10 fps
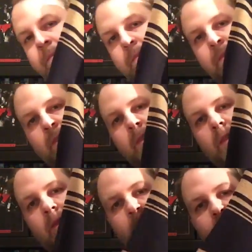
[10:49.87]

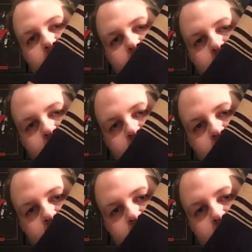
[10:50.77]

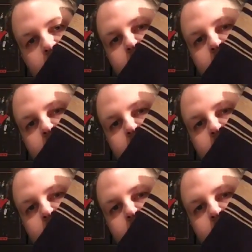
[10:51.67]
Nobody speaks.